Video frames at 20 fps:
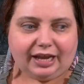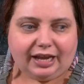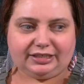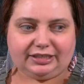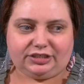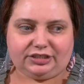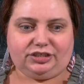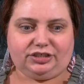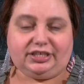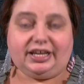I
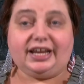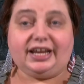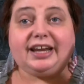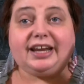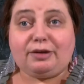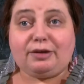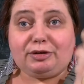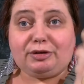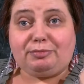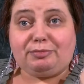just use it,
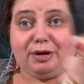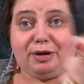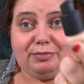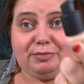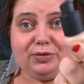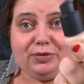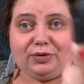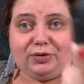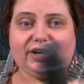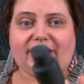and I went about
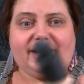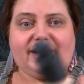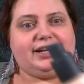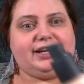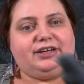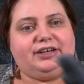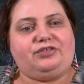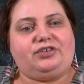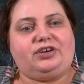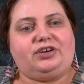more at
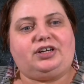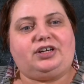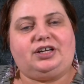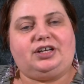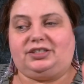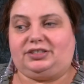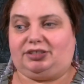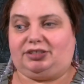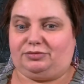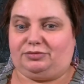a different
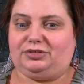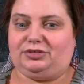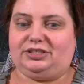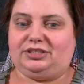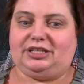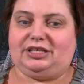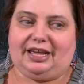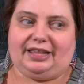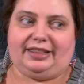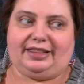color, so we'll
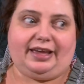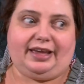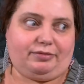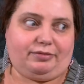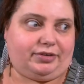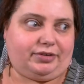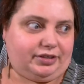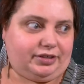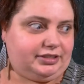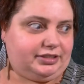see how
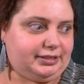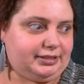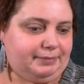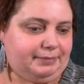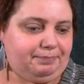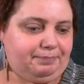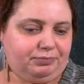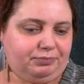that works.